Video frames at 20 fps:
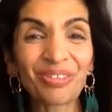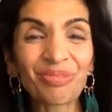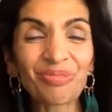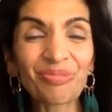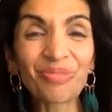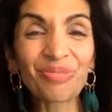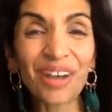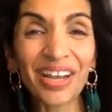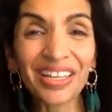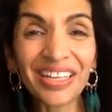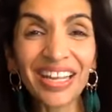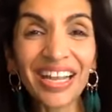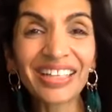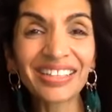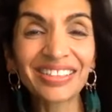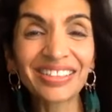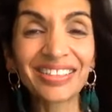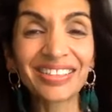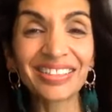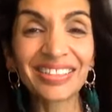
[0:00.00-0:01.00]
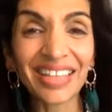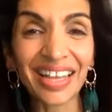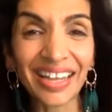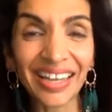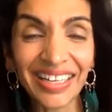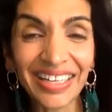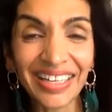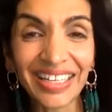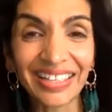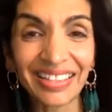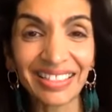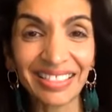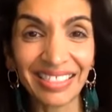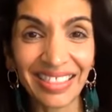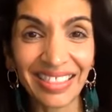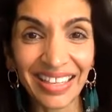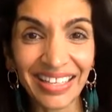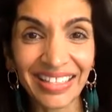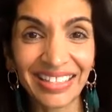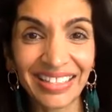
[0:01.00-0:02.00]
what exciting
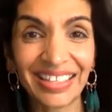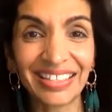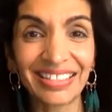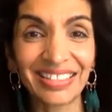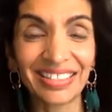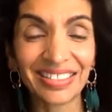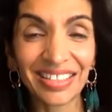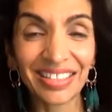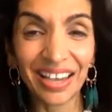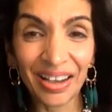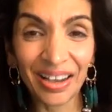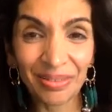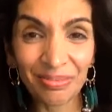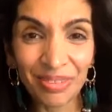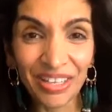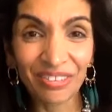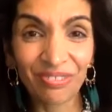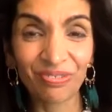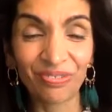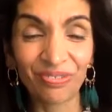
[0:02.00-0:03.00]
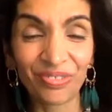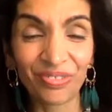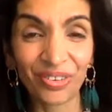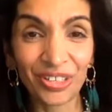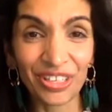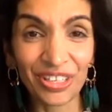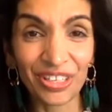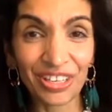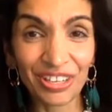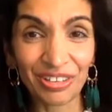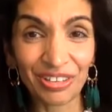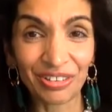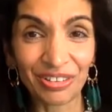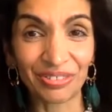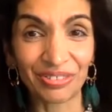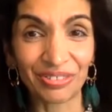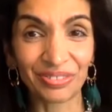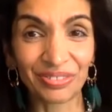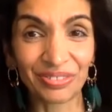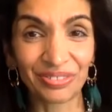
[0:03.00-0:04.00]
thing is coming for you?
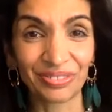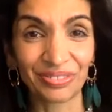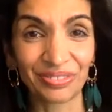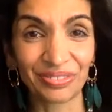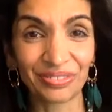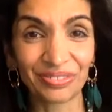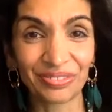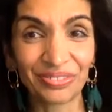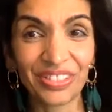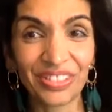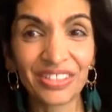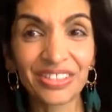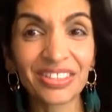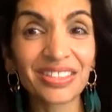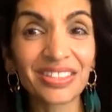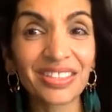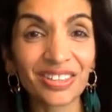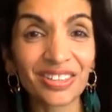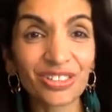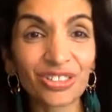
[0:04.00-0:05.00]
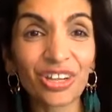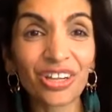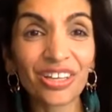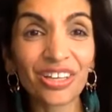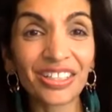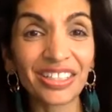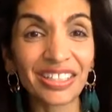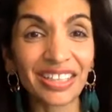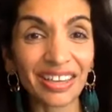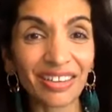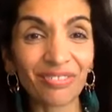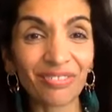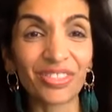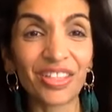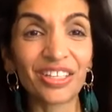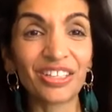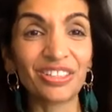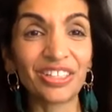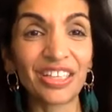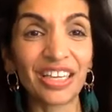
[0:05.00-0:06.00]
It's such a gift
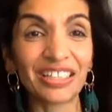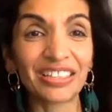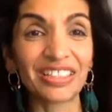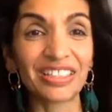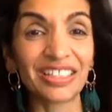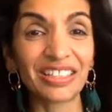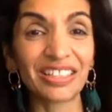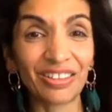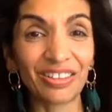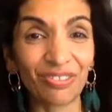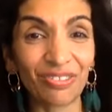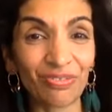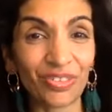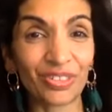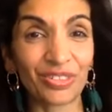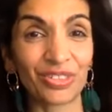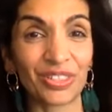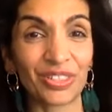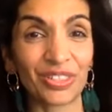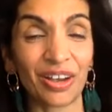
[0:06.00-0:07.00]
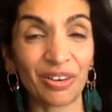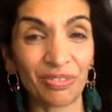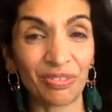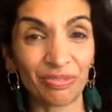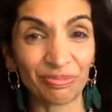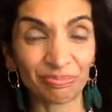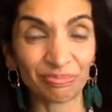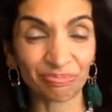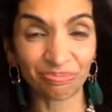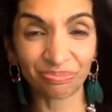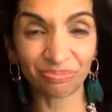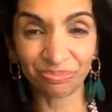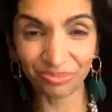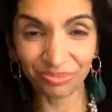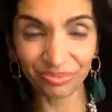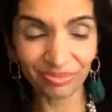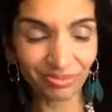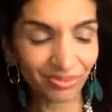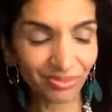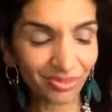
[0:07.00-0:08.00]
that you get to give yourself.
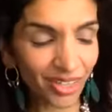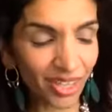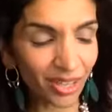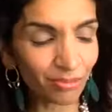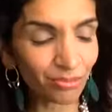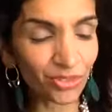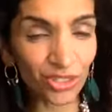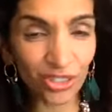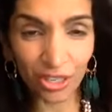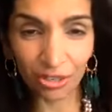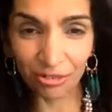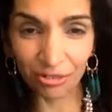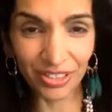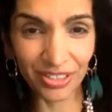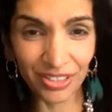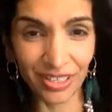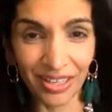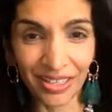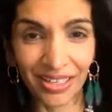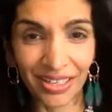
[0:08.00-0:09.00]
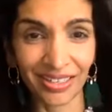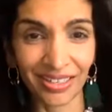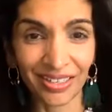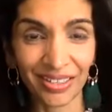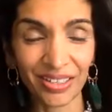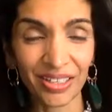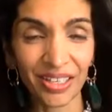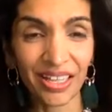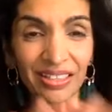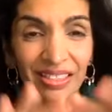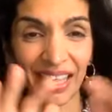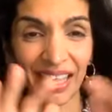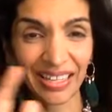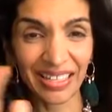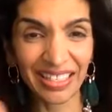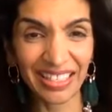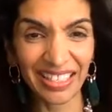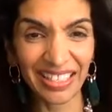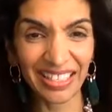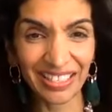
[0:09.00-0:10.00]
I'm so excited that
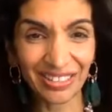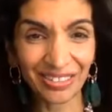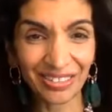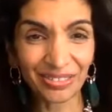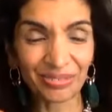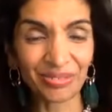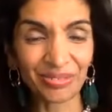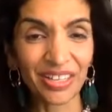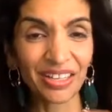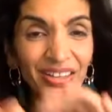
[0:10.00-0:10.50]
heal